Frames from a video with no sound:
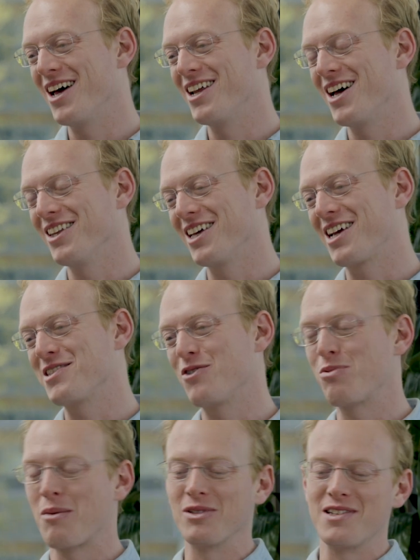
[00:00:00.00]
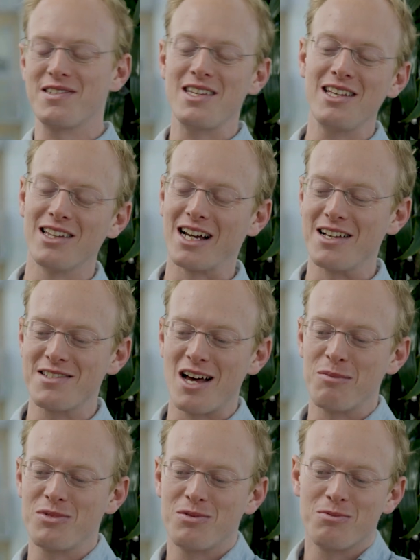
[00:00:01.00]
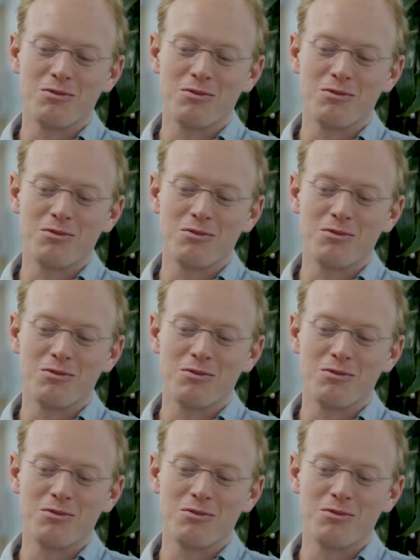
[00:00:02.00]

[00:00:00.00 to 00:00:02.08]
and like as you've probably seen, like I stopped